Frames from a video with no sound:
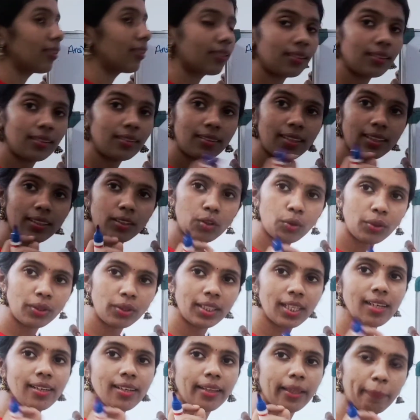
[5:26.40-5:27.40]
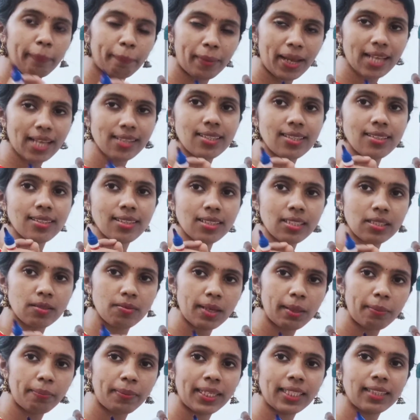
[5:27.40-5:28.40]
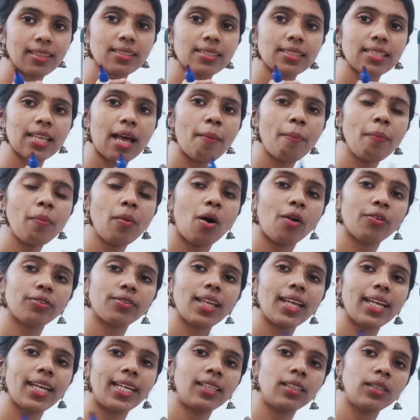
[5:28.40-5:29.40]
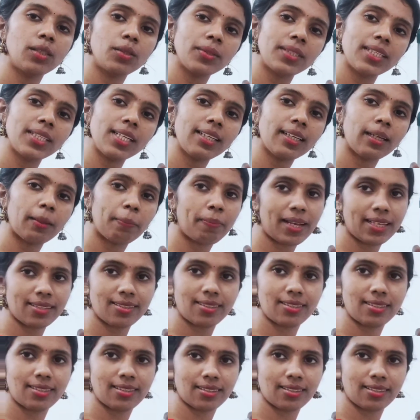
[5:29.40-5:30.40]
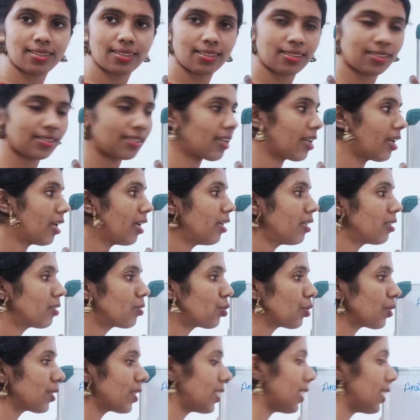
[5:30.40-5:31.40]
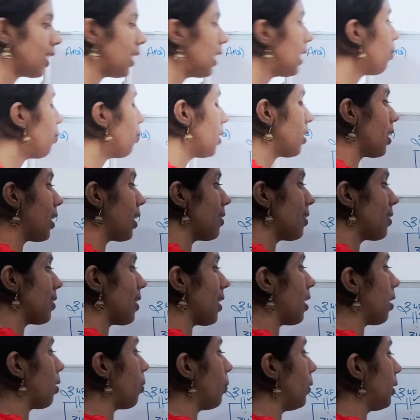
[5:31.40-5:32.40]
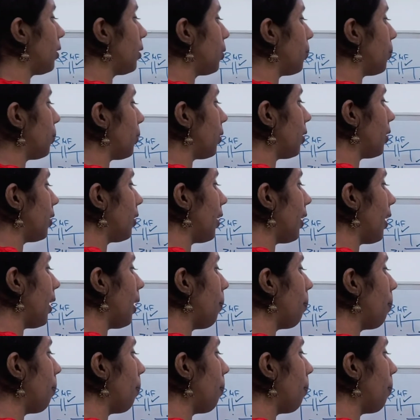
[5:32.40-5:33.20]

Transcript: the total capacitance will be the sum of the individual capacitances. So C1 is equal to 3